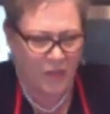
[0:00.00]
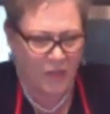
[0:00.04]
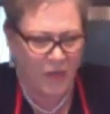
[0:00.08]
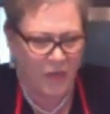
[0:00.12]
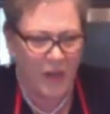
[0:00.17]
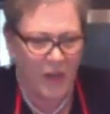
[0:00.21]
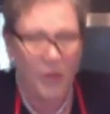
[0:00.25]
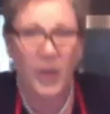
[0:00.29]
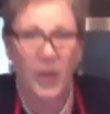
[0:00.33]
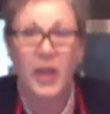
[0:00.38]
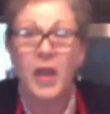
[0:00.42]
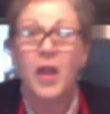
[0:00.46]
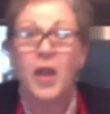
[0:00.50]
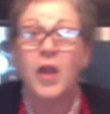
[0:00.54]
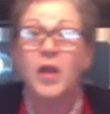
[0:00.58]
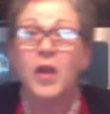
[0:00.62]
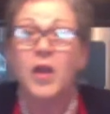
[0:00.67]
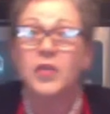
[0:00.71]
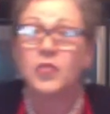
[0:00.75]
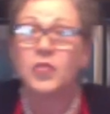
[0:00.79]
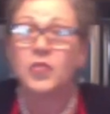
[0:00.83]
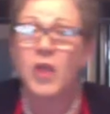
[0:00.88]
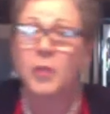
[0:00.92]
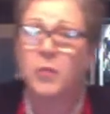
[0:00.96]
And yeah.
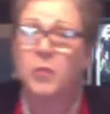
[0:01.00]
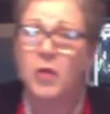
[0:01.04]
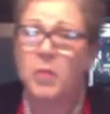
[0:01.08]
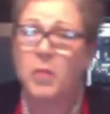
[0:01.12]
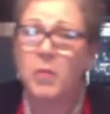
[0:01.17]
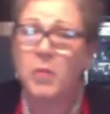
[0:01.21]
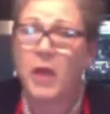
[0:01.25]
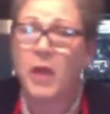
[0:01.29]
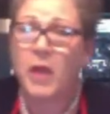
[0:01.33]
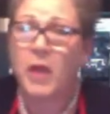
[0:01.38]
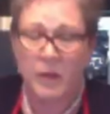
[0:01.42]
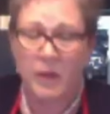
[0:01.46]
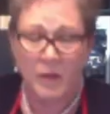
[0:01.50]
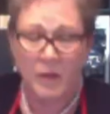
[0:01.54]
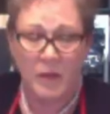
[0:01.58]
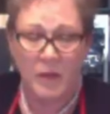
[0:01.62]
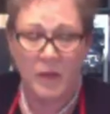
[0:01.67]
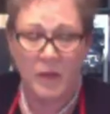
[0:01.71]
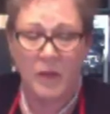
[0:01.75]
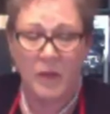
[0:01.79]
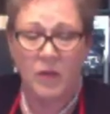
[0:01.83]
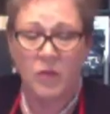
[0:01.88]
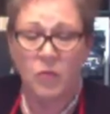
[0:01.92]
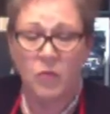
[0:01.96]
I put my
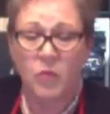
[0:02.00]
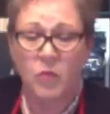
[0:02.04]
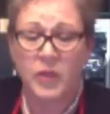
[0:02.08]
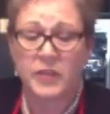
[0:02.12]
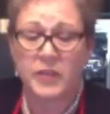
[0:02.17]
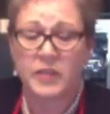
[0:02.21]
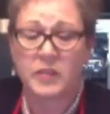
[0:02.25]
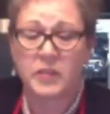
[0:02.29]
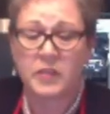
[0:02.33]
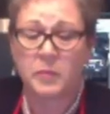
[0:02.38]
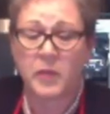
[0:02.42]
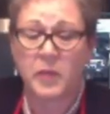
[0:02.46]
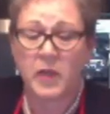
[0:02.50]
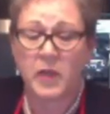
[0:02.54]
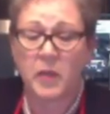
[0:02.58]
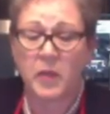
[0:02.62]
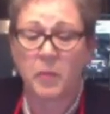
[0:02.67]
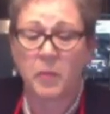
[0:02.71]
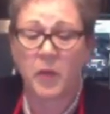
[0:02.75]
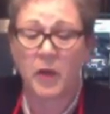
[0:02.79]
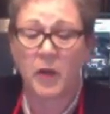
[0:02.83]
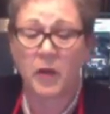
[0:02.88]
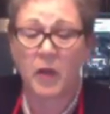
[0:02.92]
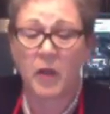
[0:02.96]
Reese's peanut
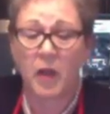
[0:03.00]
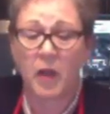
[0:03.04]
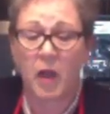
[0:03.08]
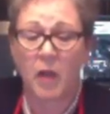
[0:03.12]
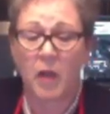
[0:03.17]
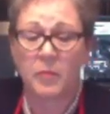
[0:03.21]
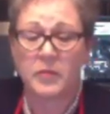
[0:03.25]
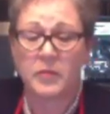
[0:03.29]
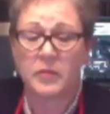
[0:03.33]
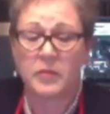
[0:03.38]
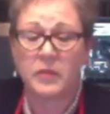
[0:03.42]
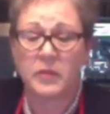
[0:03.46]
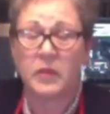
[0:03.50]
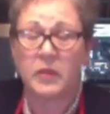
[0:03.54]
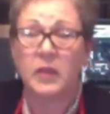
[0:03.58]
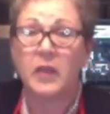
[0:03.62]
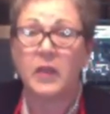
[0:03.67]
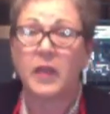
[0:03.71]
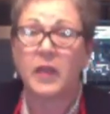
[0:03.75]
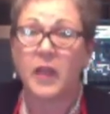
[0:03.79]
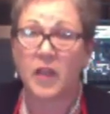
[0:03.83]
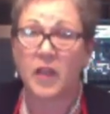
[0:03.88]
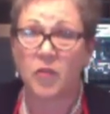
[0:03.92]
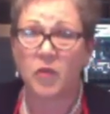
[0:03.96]
butter cups
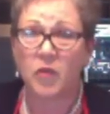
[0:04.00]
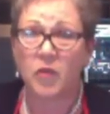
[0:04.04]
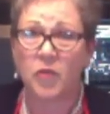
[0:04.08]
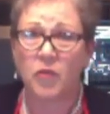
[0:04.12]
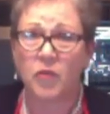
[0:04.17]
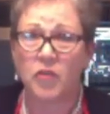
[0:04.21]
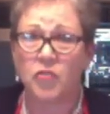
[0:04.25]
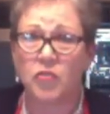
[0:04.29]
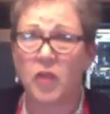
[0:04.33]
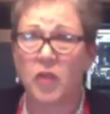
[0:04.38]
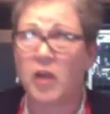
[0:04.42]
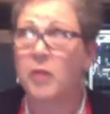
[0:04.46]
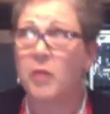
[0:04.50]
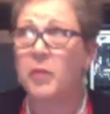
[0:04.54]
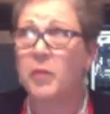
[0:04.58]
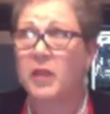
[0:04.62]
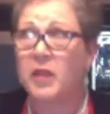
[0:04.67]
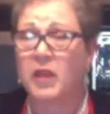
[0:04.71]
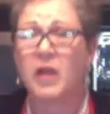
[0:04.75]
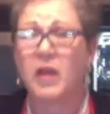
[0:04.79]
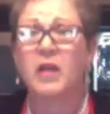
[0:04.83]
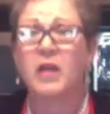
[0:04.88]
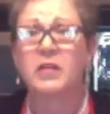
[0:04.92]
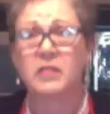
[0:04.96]
in the refrigerator
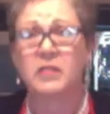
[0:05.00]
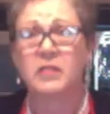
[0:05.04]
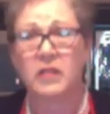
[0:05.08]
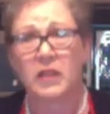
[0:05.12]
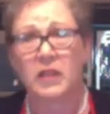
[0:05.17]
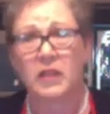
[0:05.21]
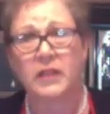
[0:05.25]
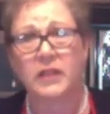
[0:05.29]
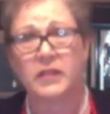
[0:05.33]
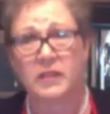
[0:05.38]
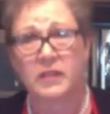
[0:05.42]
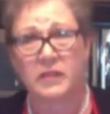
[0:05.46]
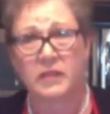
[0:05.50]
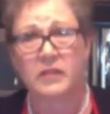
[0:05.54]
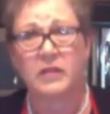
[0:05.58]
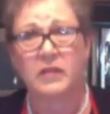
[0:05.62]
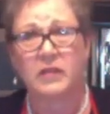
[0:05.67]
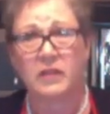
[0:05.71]
because it's a